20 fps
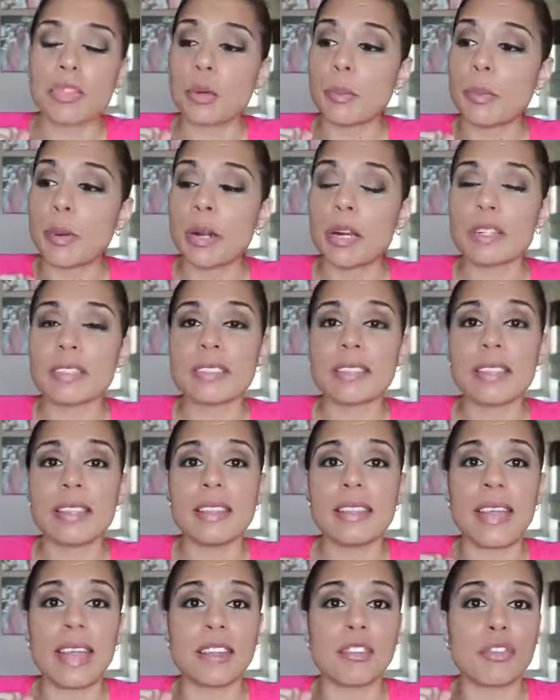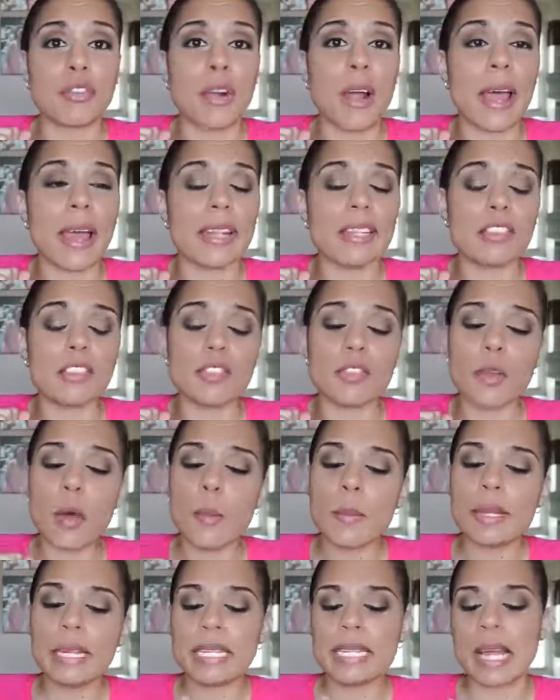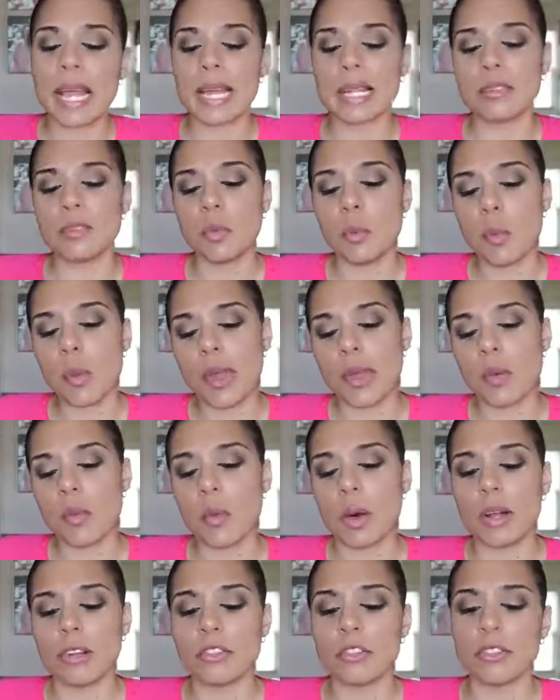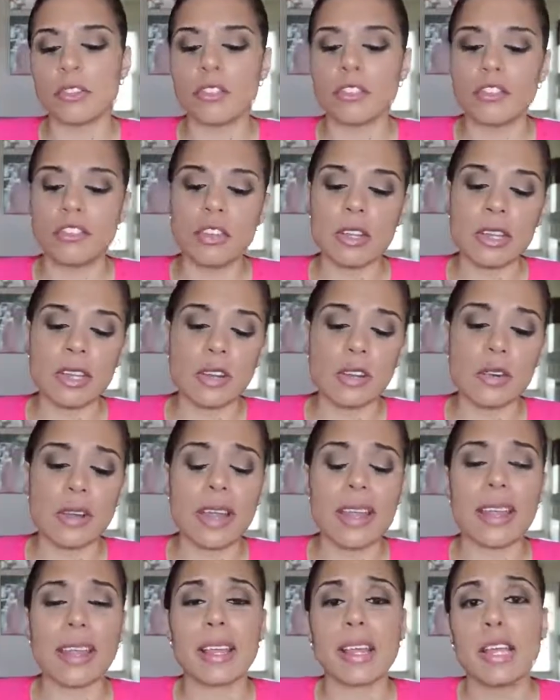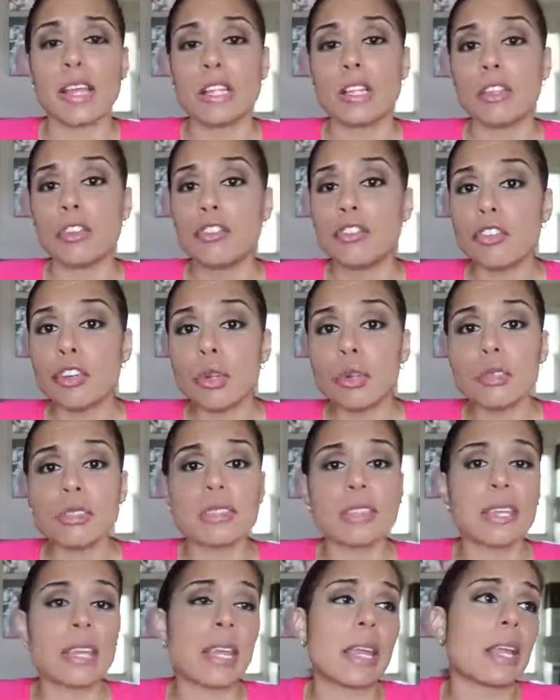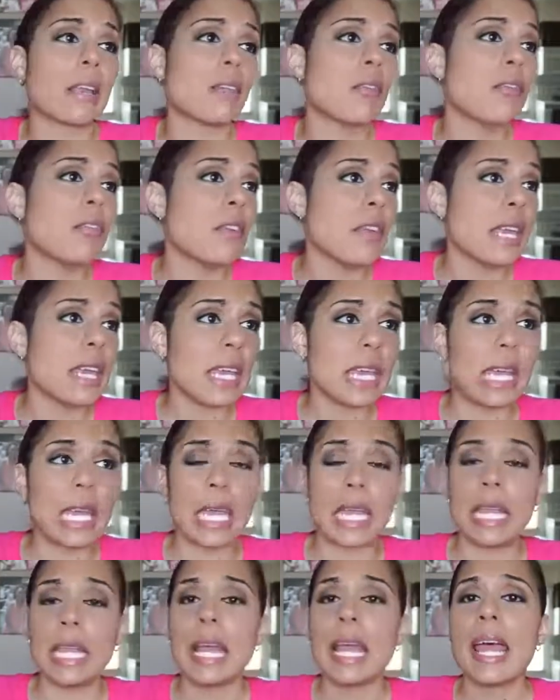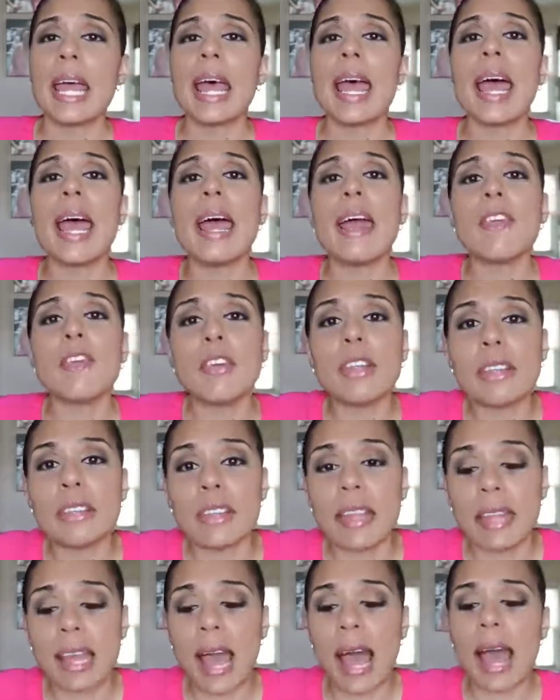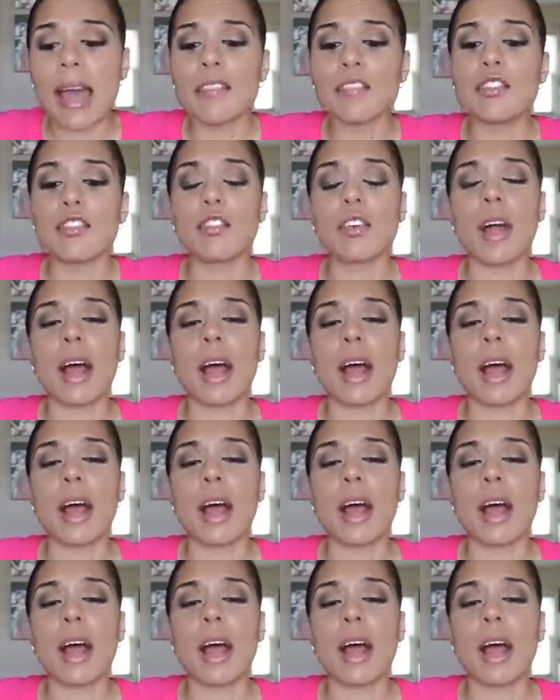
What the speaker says: the person that tried so many diets, Weight Watchers, Jenny Craig, juicing, vegan, everything, I've